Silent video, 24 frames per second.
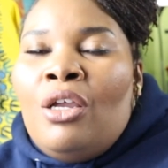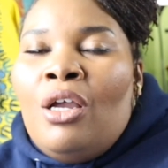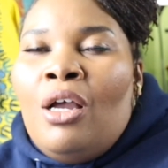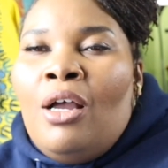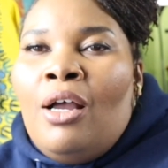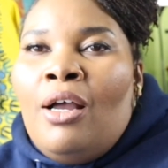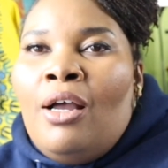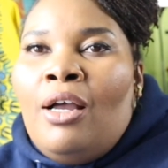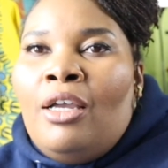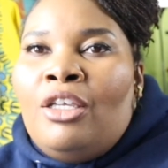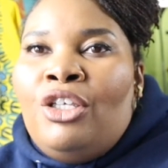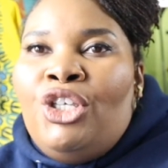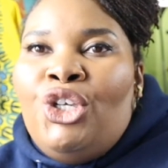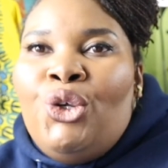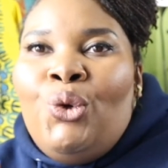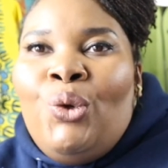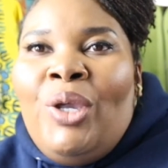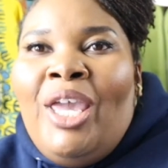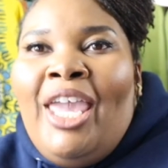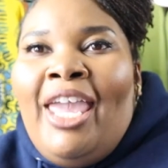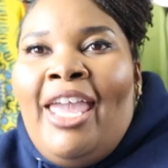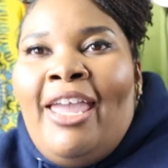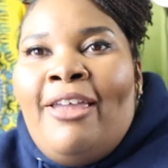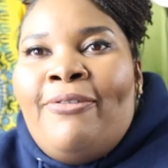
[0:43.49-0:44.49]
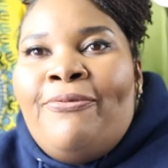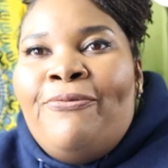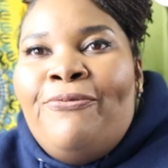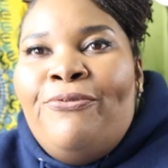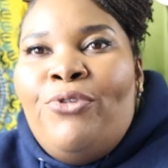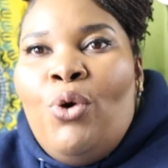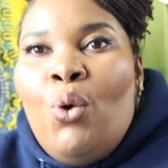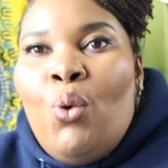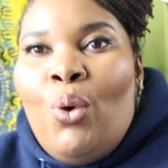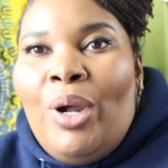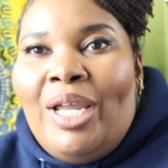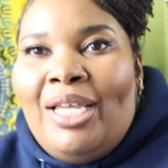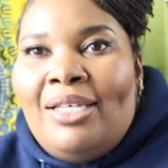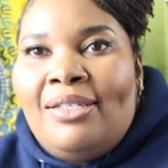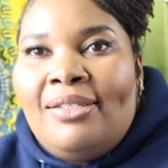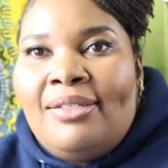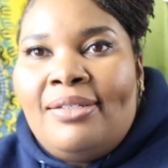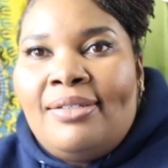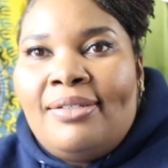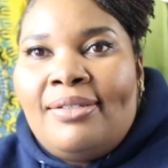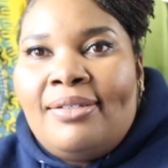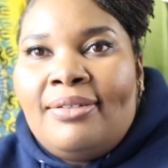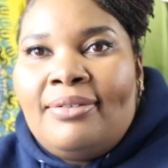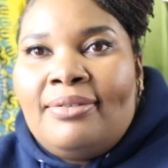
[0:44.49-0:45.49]
you can't
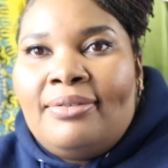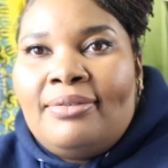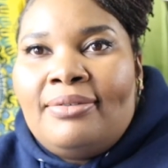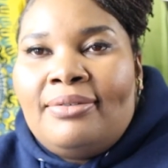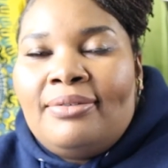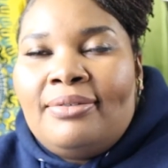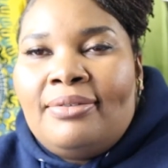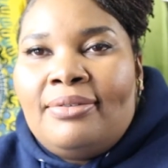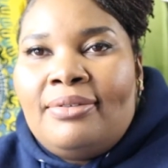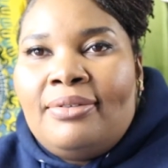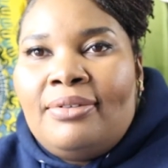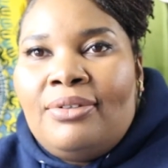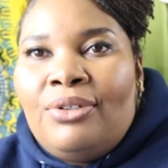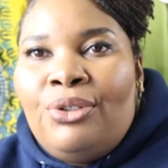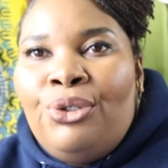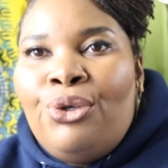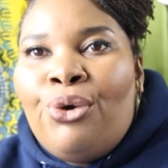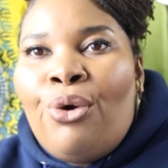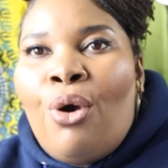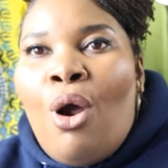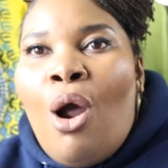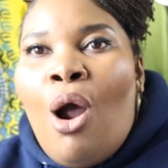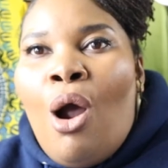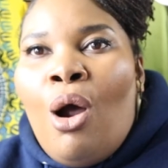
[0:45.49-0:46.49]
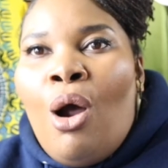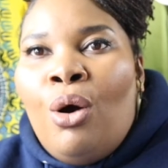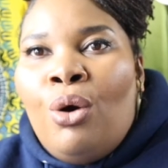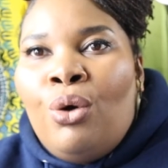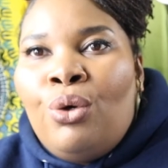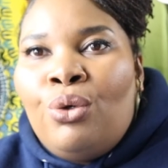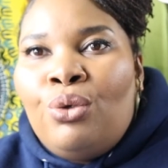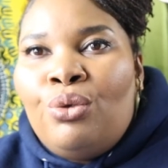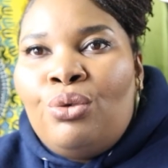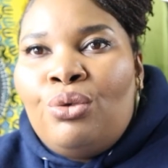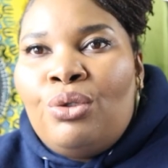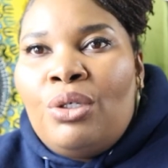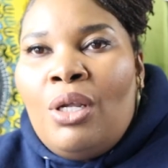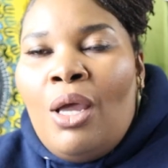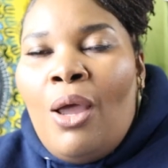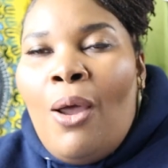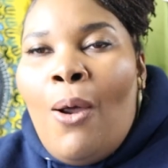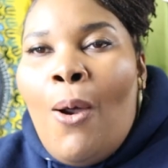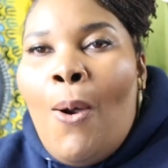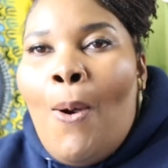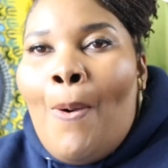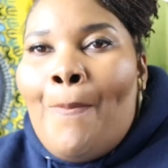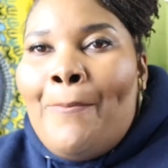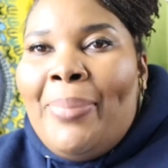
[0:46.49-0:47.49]
voice your own
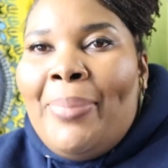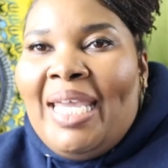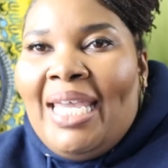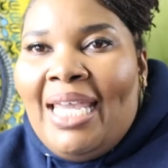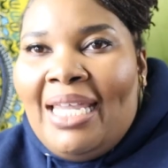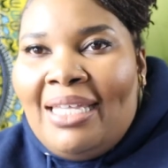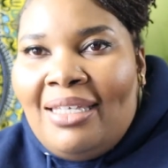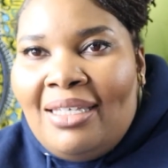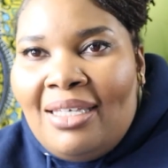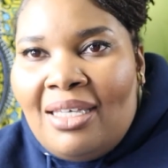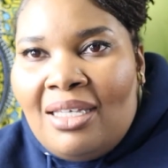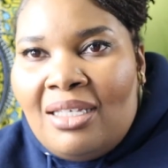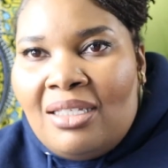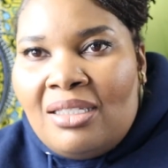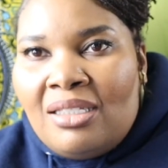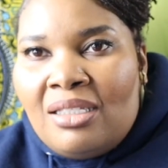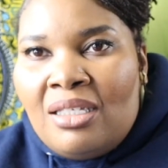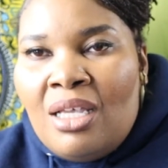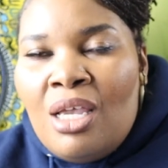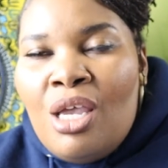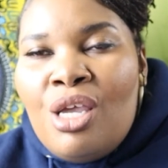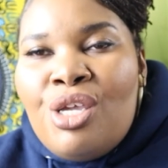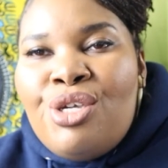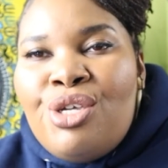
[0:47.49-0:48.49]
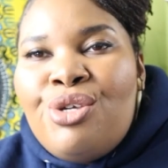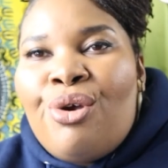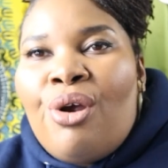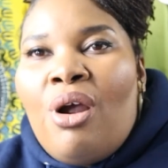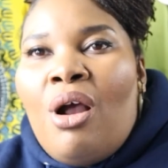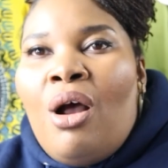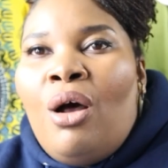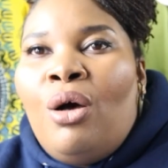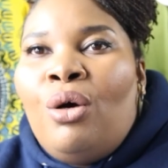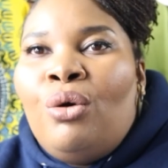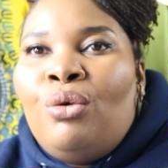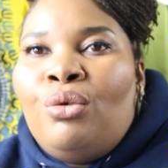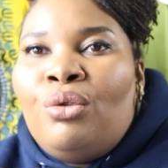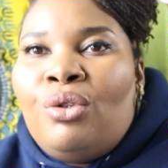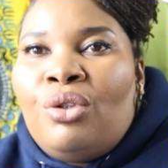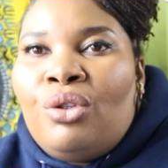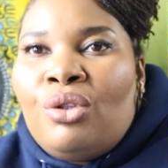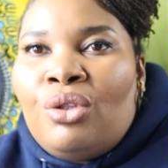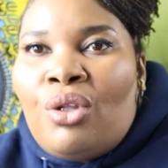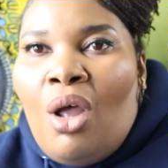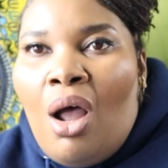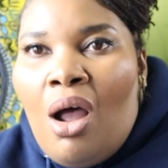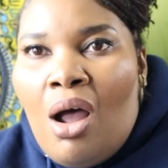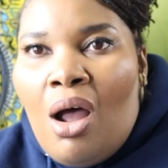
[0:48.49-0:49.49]
opinions, your own
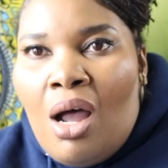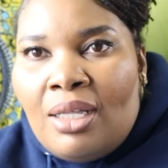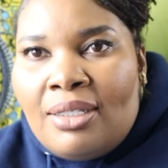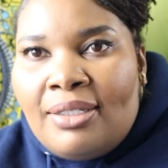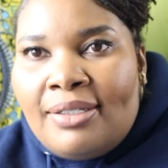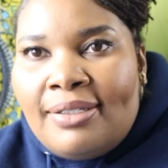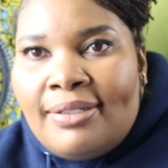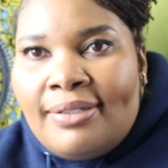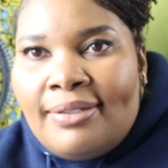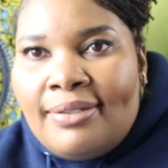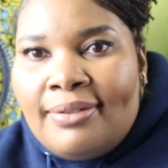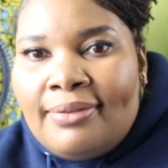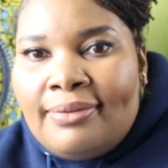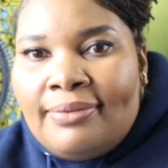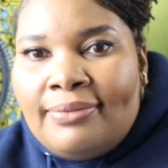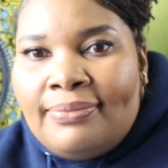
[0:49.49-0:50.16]
thoughts,